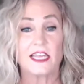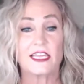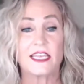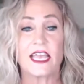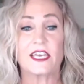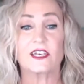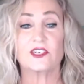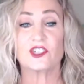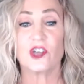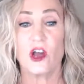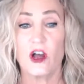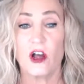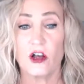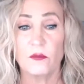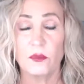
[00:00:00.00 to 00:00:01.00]
get a
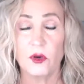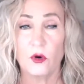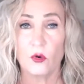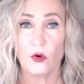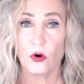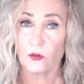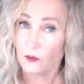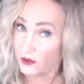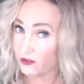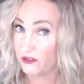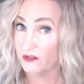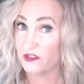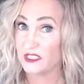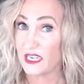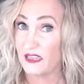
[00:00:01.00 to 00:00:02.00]
job, or
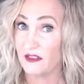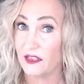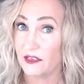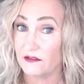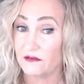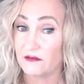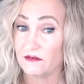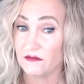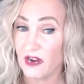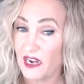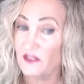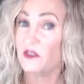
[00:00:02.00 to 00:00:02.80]
recruit talent, right?